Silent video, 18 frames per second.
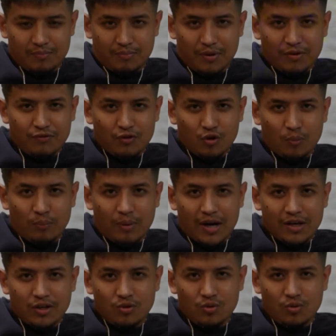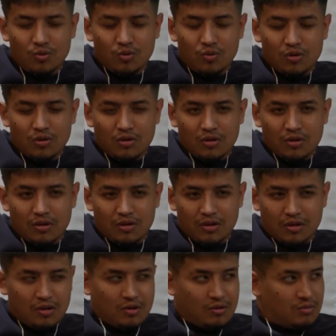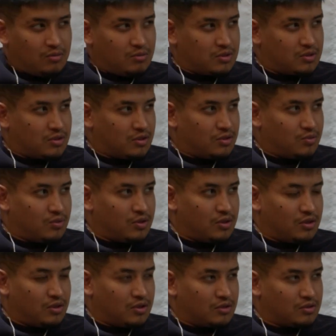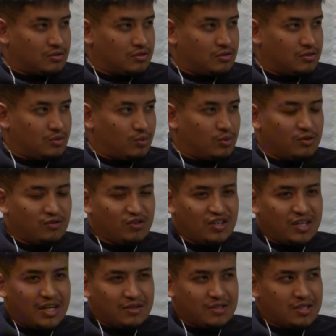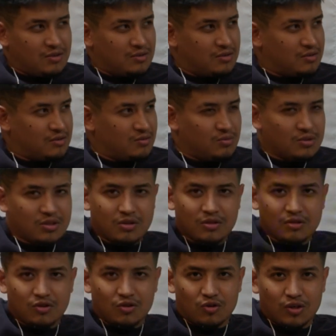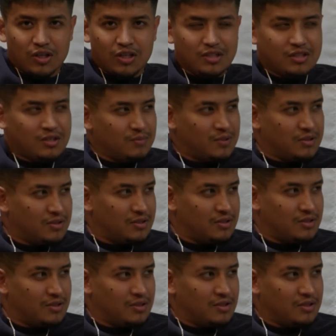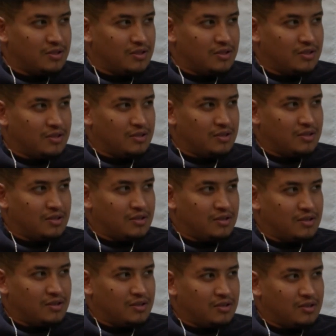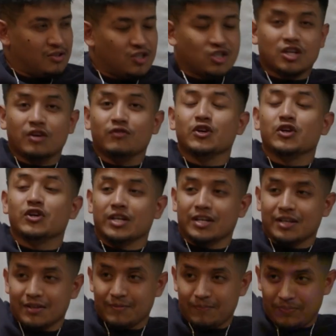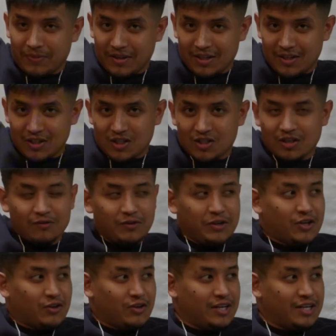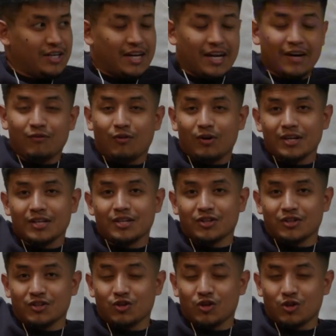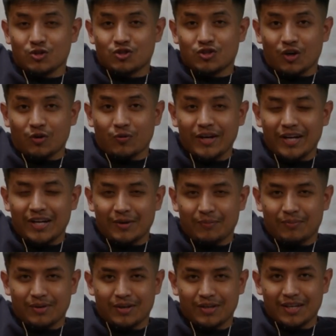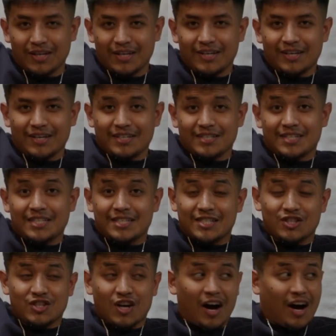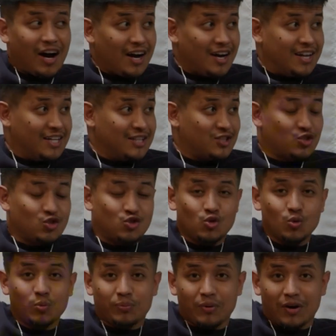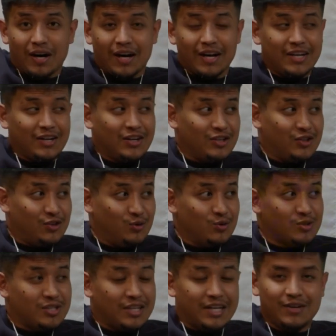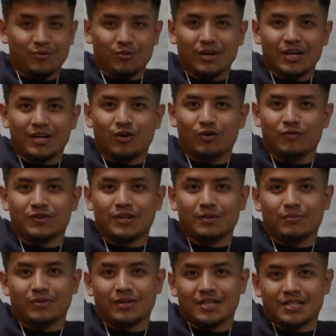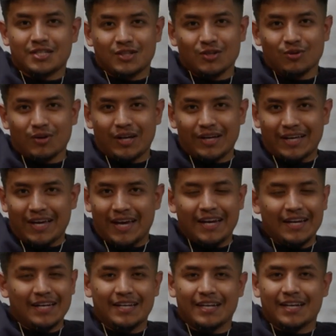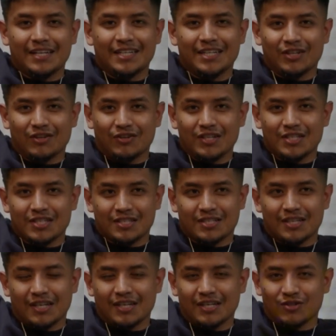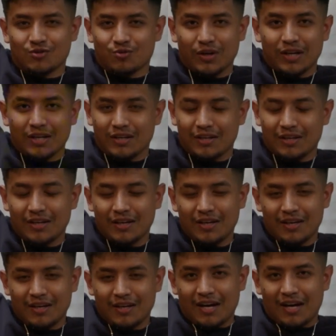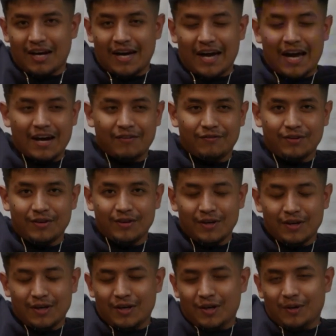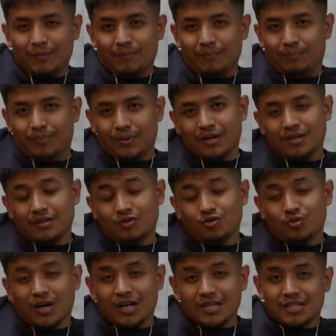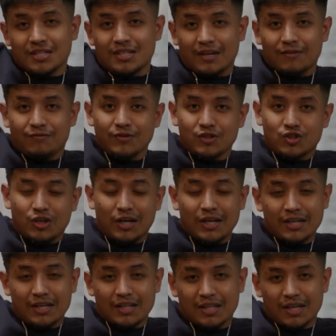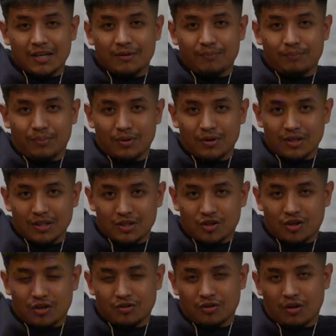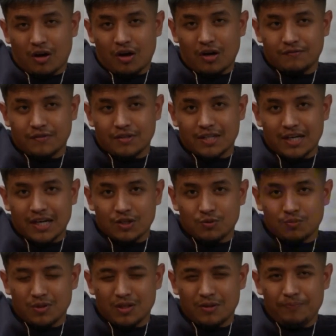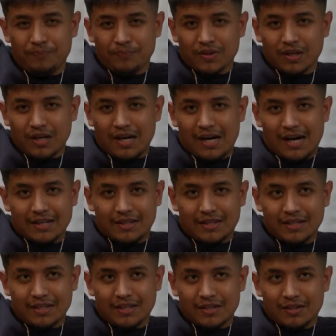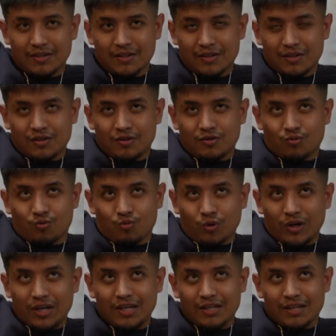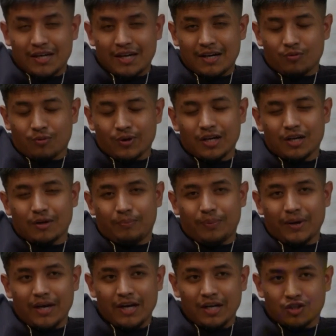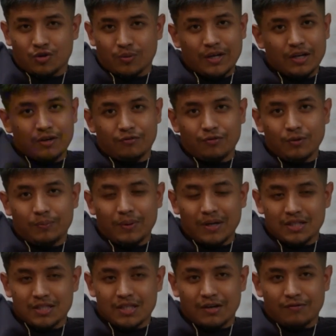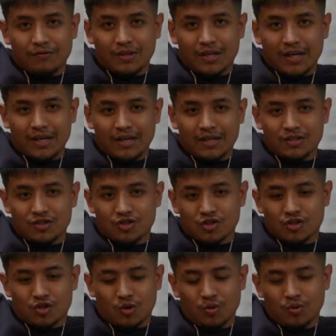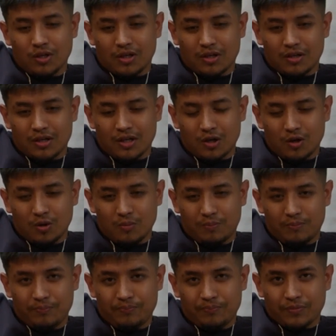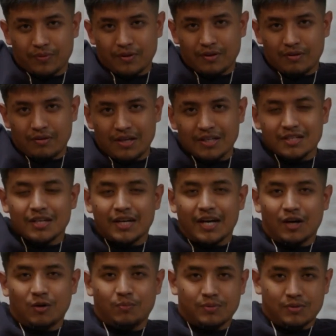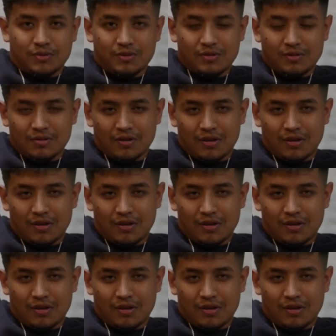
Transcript: Buffalo Bayou. What's another one? One over the downtown. What, Green something? Discovery Green, and I've wanted to start reading, but since it's hot, it's super hot here in Houston, and we're in November, and it's still like 80, 90 degrees outside, and it's raining. I haven't, but you guys should definitely try and get that book. It's called The Law of Detachment. I think reading a few pages every day, it's slowly gonna help. It's gonna help us.